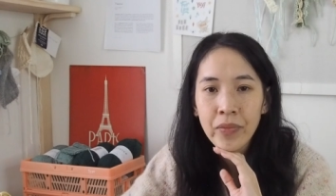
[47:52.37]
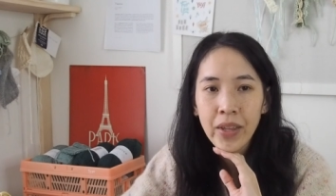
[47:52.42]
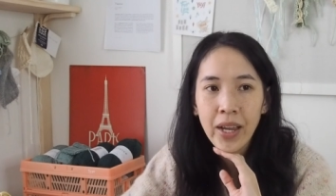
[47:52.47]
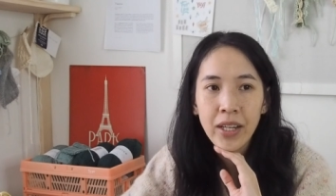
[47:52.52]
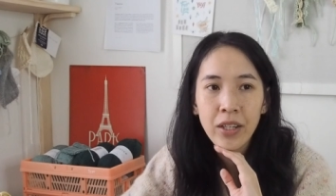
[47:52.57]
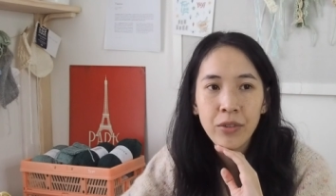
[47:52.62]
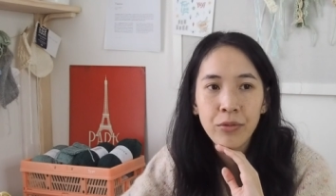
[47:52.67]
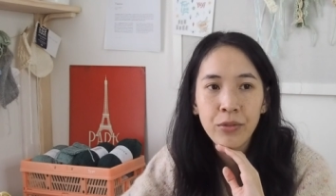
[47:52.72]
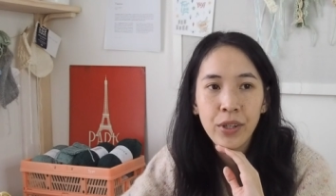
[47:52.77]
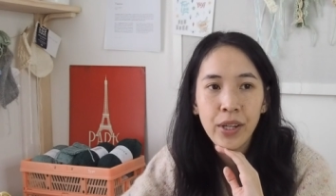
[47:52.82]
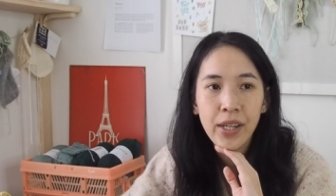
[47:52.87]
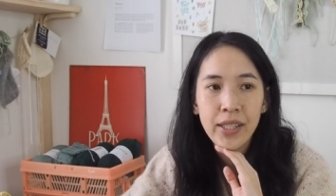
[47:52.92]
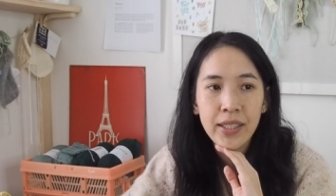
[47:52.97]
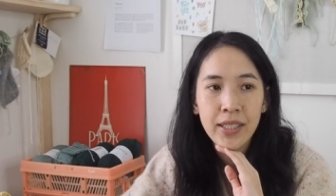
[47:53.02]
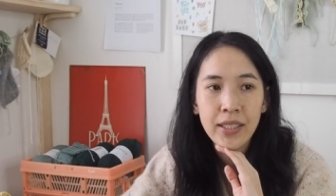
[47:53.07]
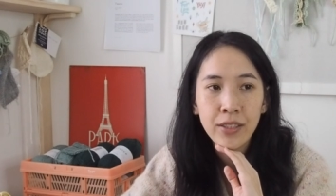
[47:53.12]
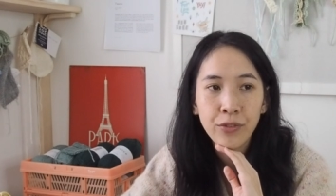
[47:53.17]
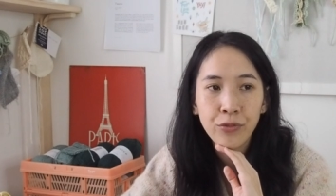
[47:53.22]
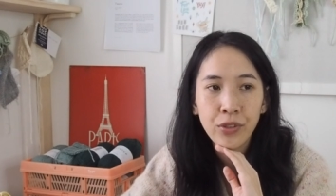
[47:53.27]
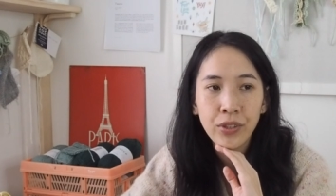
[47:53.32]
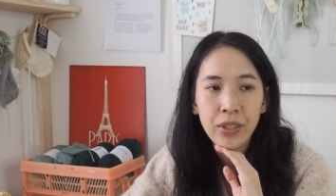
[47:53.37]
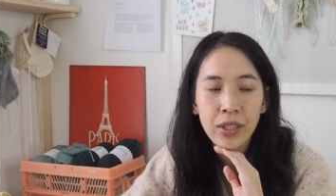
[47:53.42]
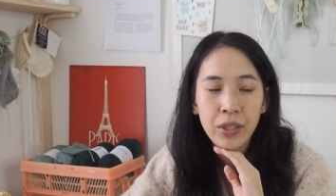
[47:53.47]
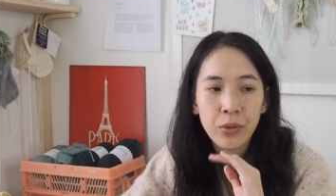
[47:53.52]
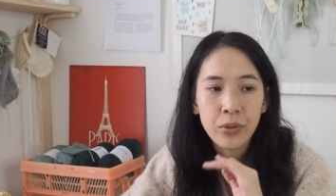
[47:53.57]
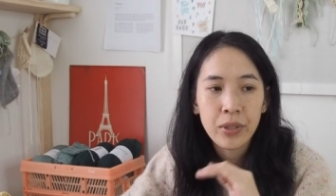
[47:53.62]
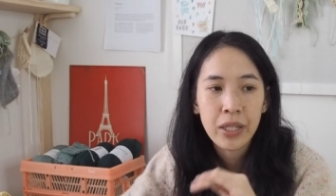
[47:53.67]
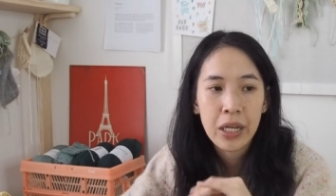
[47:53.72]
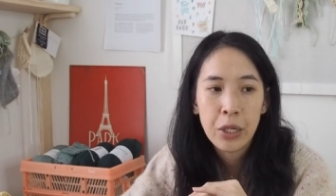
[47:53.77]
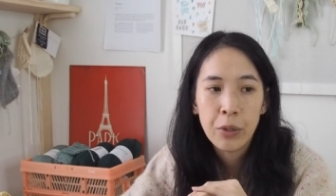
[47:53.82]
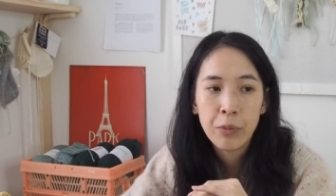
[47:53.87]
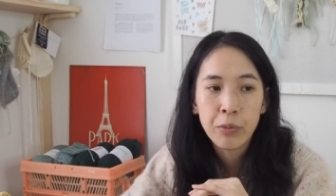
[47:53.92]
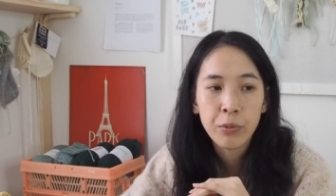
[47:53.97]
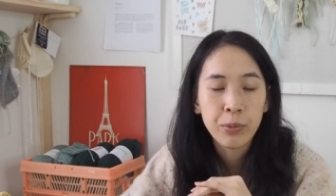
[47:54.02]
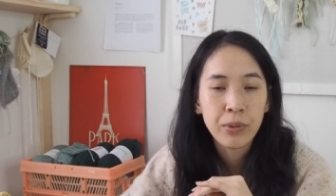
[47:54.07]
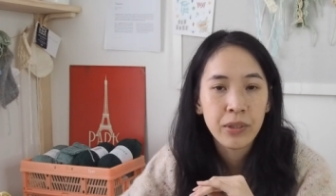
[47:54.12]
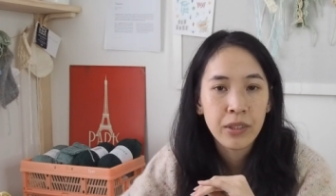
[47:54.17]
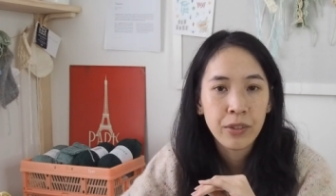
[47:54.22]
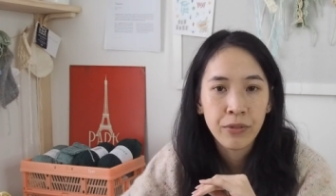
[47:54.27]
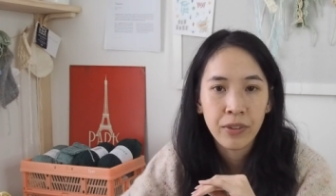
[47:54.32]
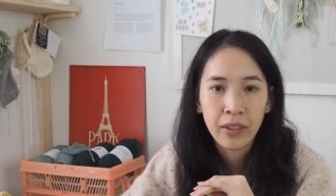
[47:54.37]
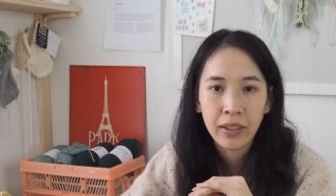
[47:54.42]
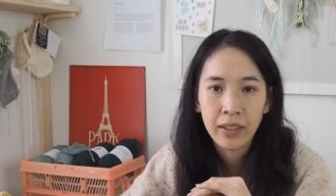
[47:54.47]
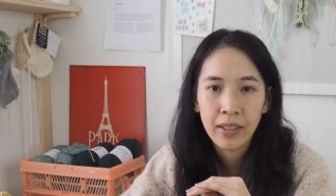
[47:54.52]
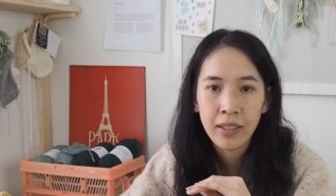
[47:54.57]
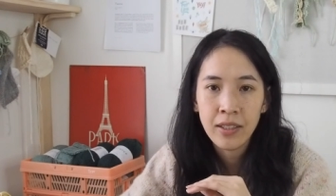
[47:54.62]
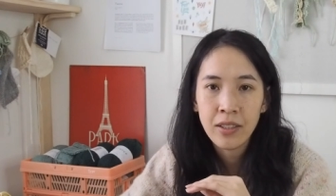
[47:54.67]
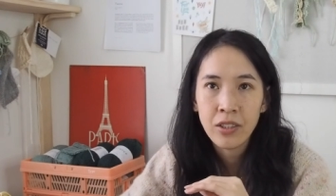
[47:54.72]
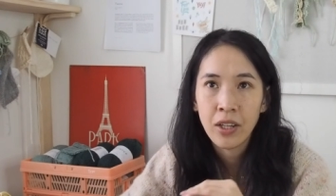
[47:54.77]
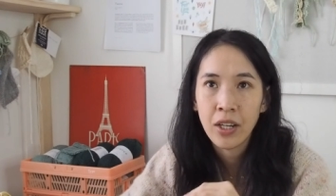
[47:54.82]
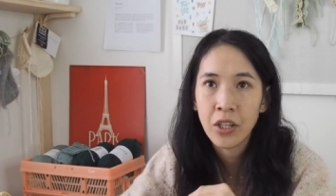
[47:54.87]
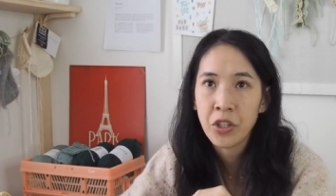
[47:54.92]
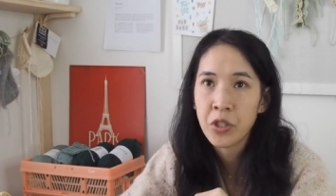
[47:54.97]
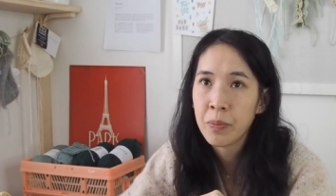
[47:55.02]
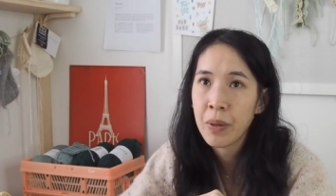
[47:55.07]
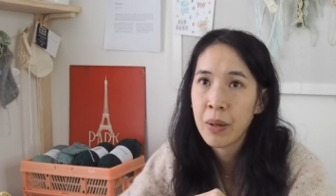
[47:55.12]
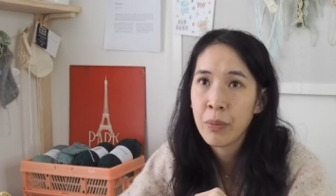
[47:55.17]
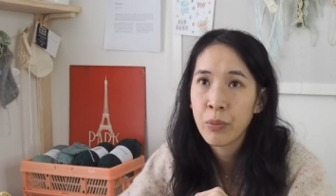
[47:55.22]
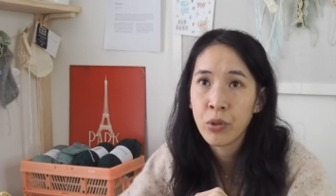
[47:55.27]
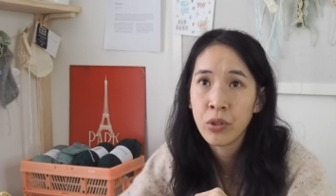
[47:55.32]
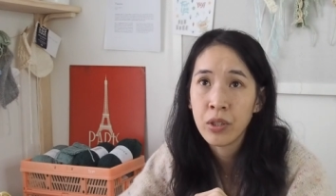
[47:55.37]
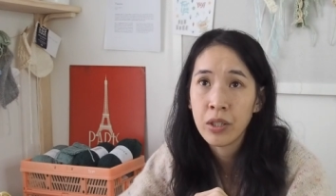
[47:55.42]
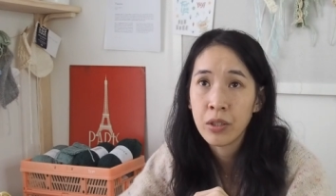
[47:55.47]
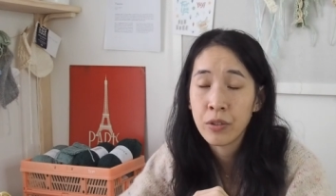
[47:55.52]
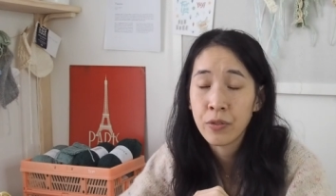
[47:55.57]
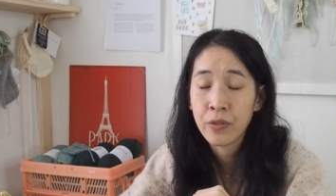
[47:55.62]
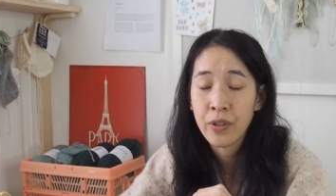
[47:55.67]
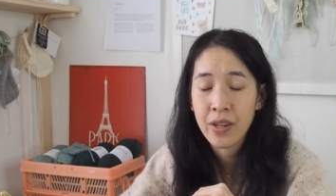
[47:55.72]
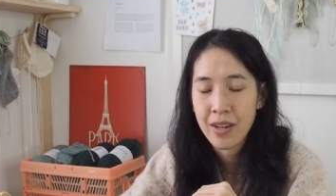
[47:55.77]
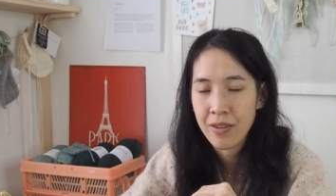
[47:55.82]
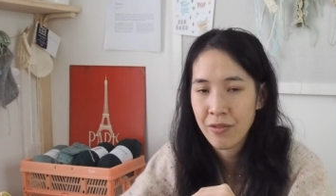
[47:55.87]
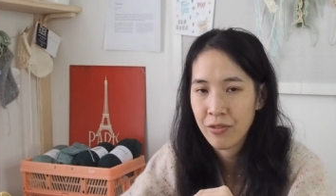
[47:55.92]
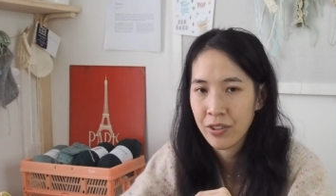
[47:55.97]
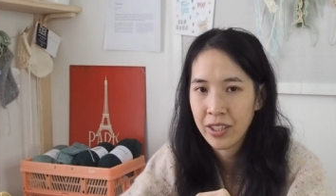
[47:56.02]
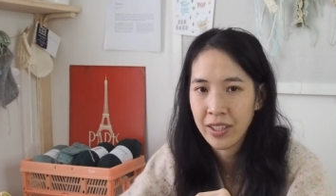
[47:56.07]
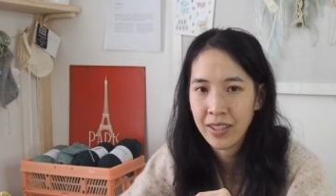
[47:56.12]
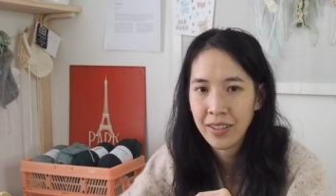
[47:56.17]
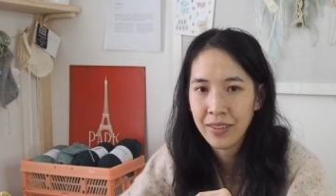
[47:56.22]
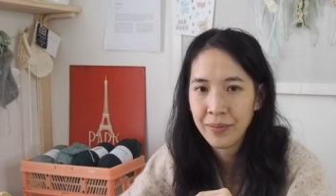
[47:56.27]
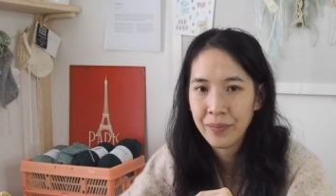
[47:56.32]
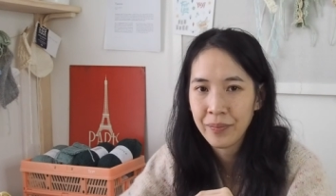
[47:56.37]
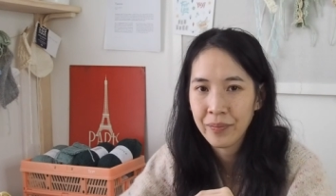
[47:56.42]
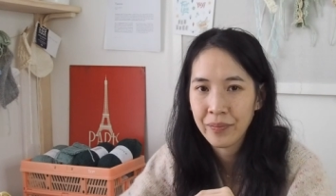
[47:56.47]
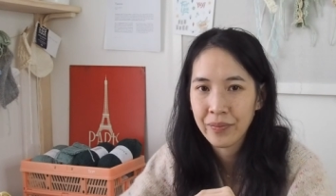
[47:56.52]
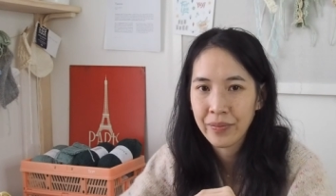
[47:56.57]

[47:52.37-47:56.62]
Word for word: I didn't realize that different needles helped with different things. So I use bamboo needles for everything.